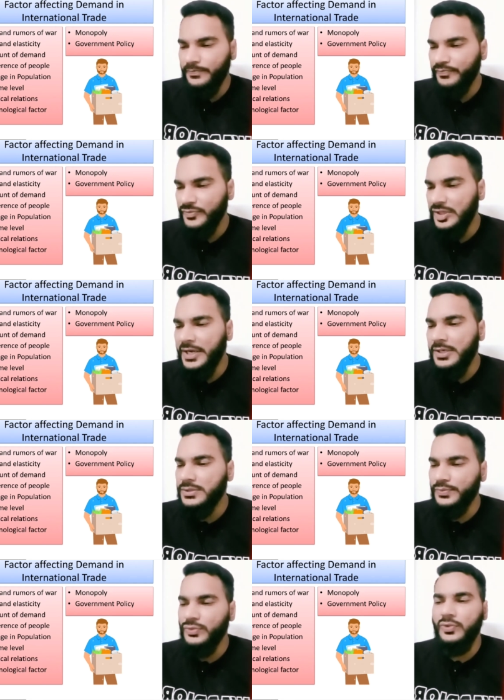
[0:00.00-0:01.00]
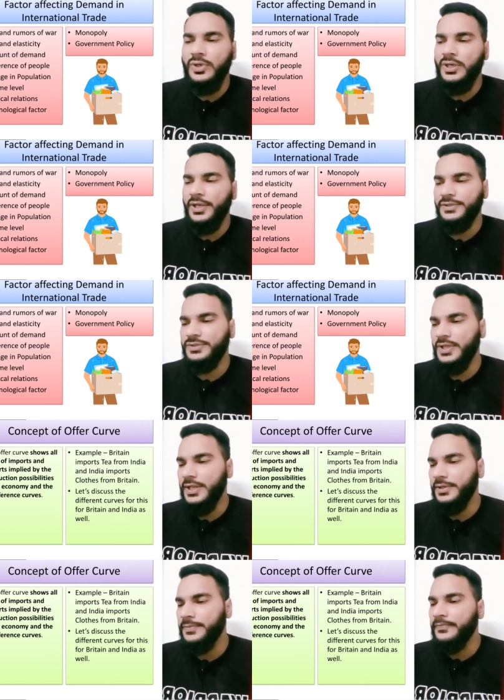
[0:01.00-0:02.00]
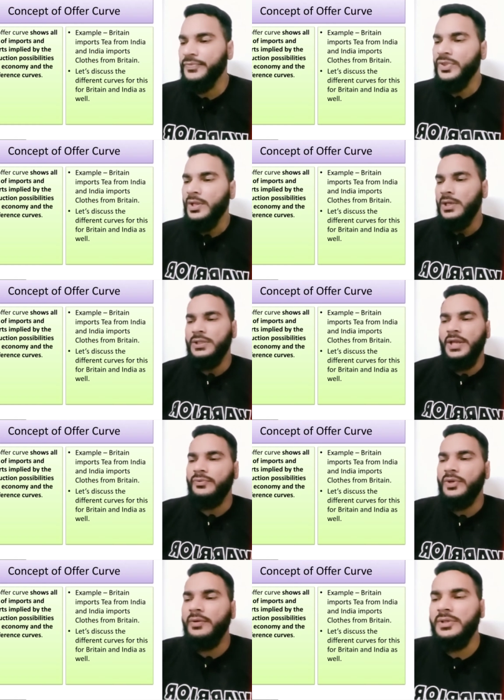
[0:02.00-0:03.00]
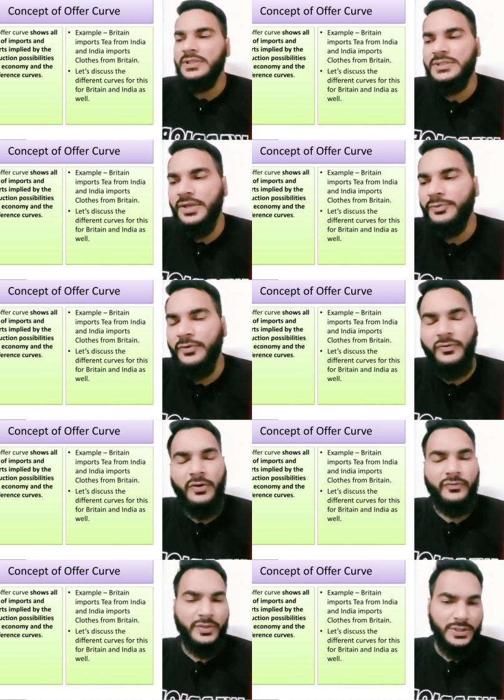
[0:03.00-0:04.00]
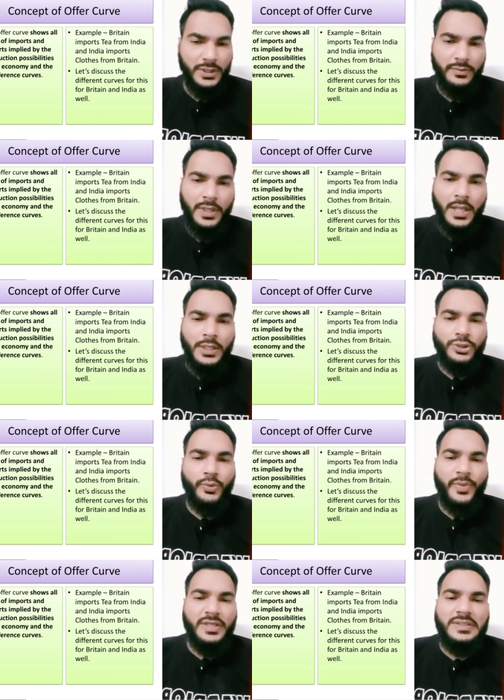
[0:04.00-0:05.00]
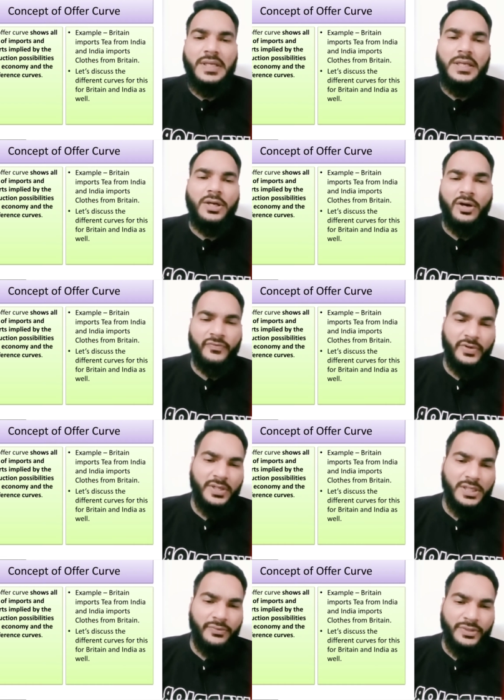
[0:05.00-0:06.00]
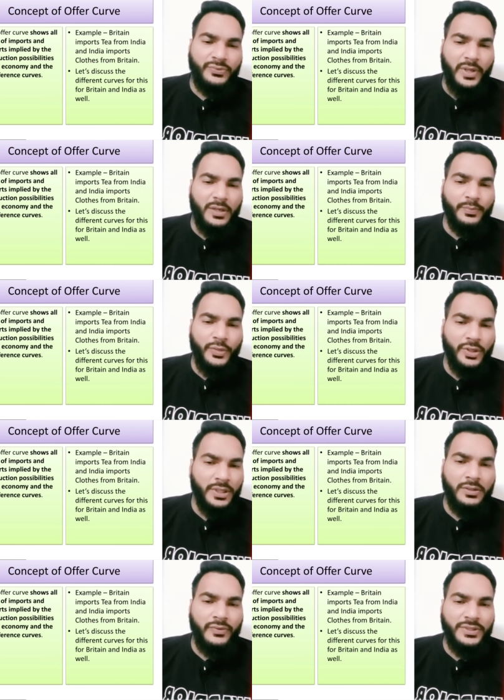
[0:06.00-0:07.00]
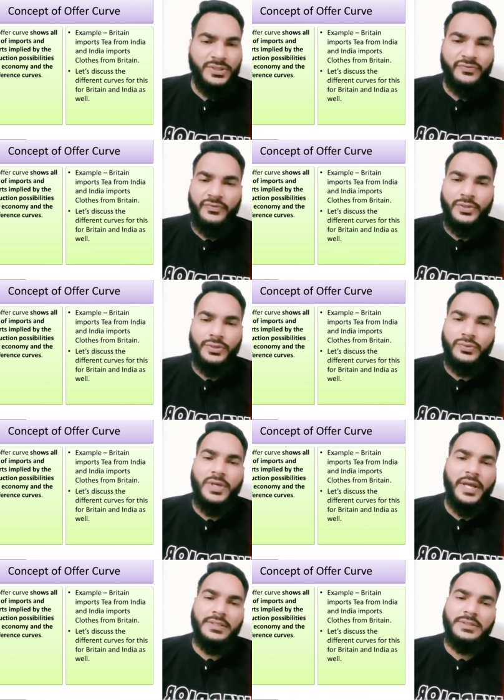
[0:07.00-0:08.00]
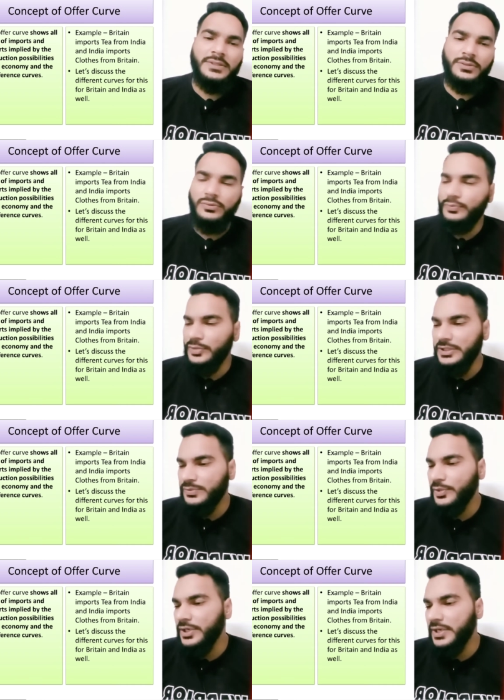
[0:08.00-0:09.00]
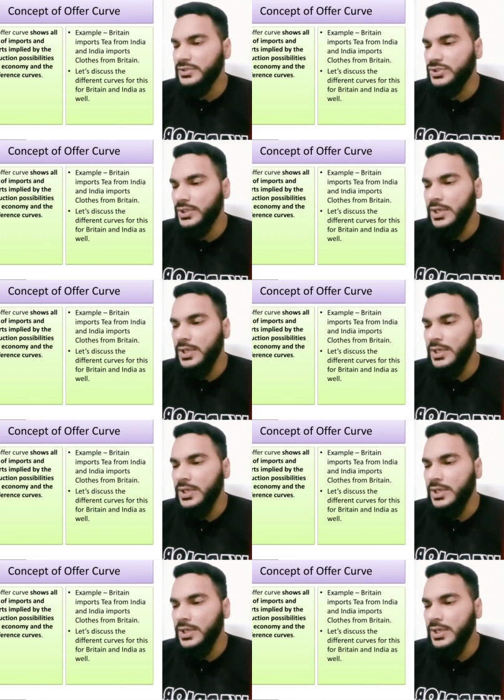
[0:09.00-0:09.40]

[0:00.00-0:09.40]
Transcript: Let us move on next slide. Then we have concept of offer curve. So basically offer curve is very important question for you guys, so please pay attention.